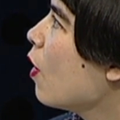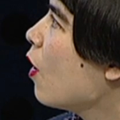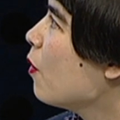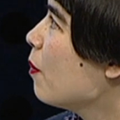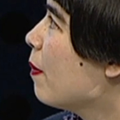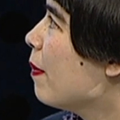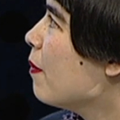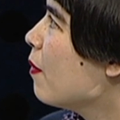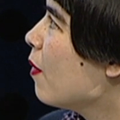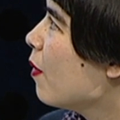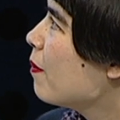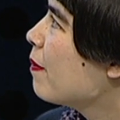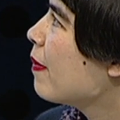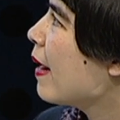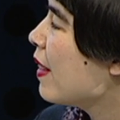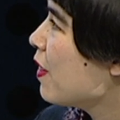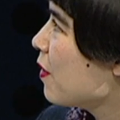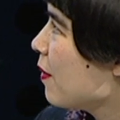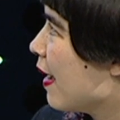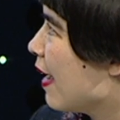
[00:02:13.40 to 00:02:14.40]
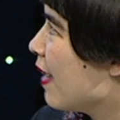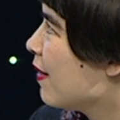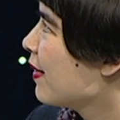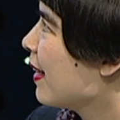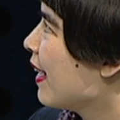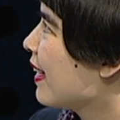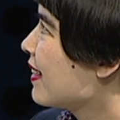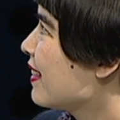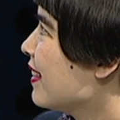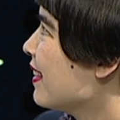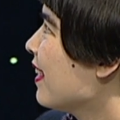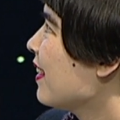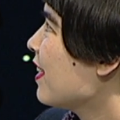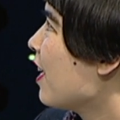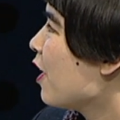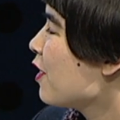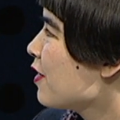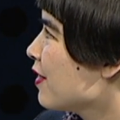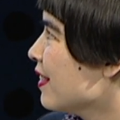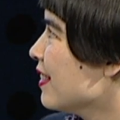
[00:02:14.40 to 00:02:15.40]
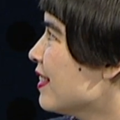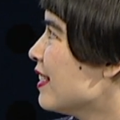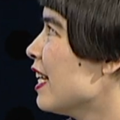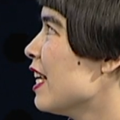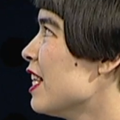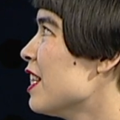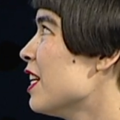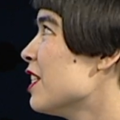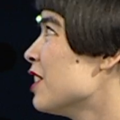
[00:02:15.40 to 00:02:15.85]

oh, by the way, I'd like to also say